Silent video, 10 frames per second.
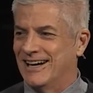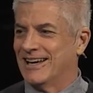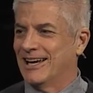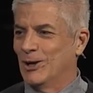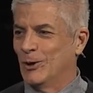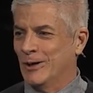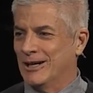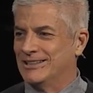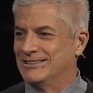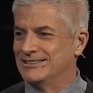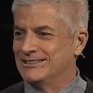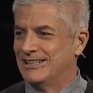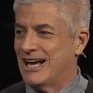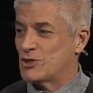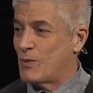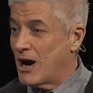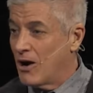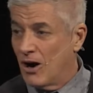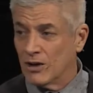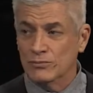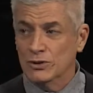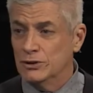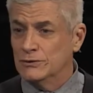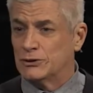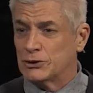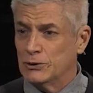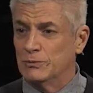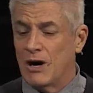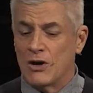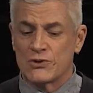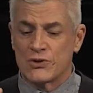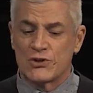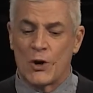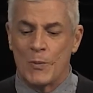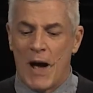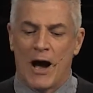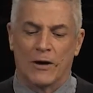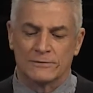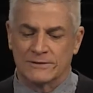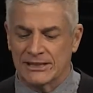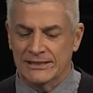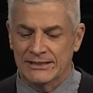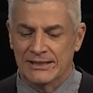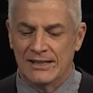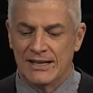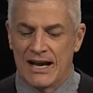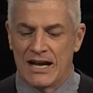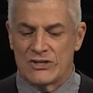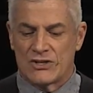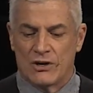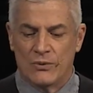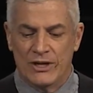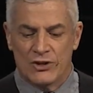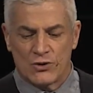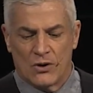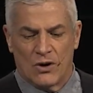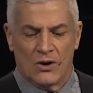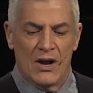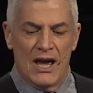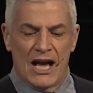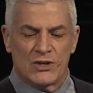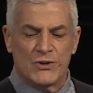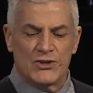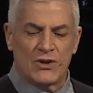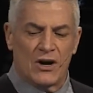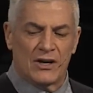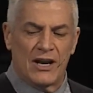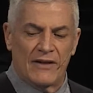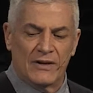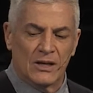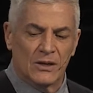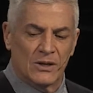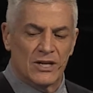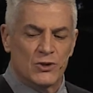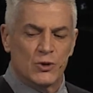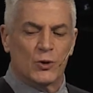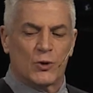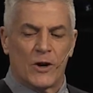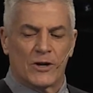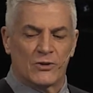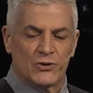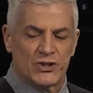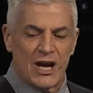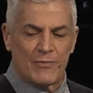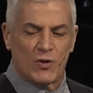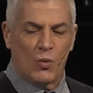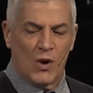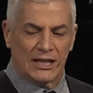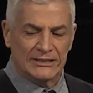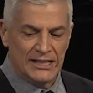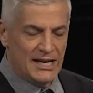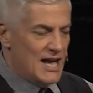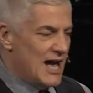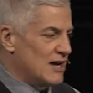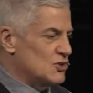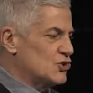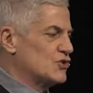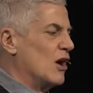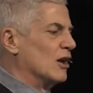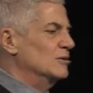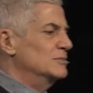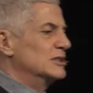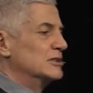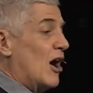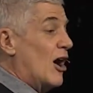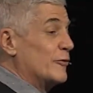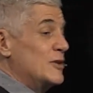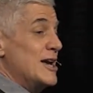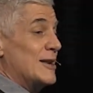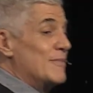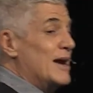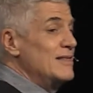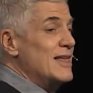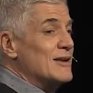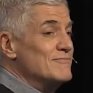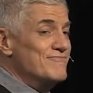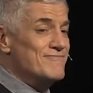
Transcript: Hallelujah. That's why God moved through Moses so powerfully. And so we saw, as we started having a look in 2 Chronicles chapter 1, how Solomon, after he had made that